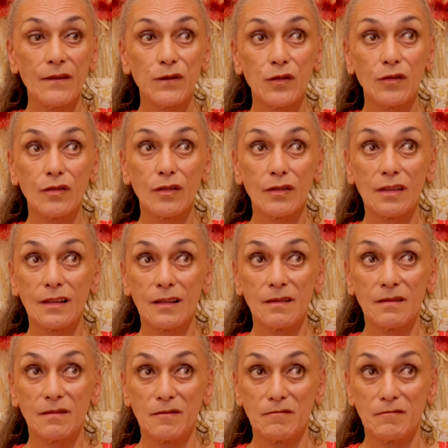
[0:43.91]
for the
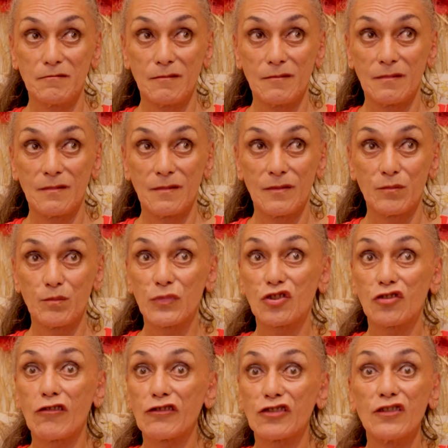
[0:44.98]

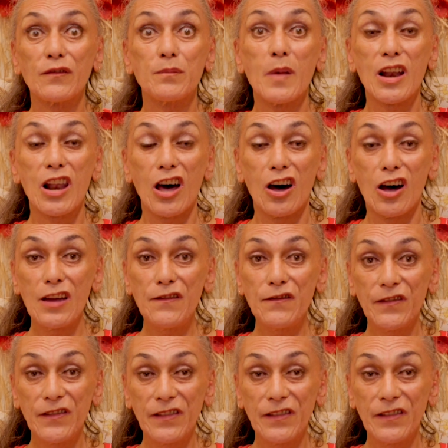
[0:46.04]
majority of my life,